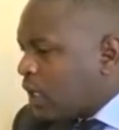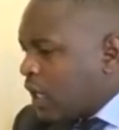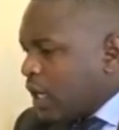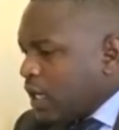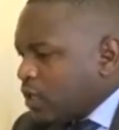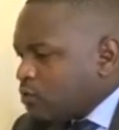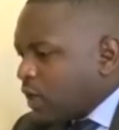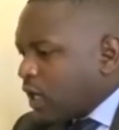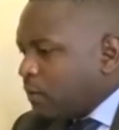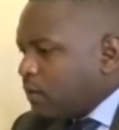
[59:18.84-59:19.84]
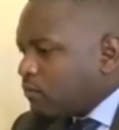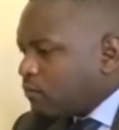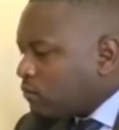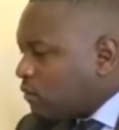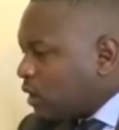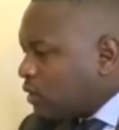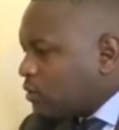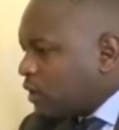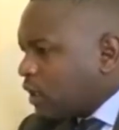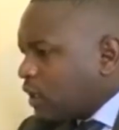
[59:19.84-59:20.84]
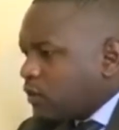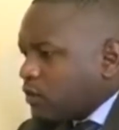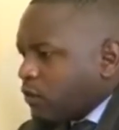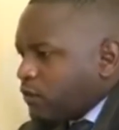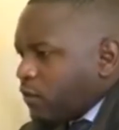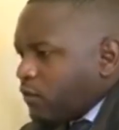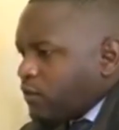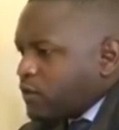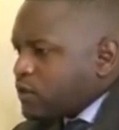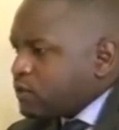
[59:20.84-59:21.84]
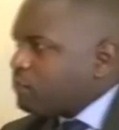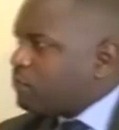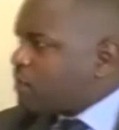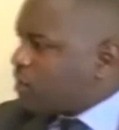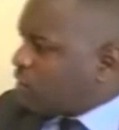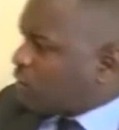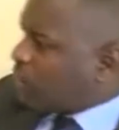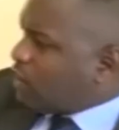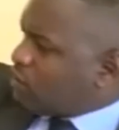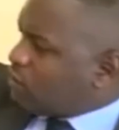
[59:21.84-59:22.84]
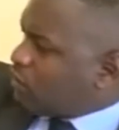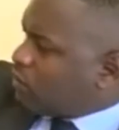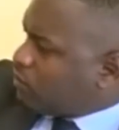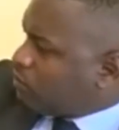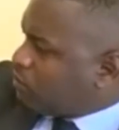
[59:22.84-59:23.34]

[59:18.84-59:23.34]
As we are coming to the end of this particular interview,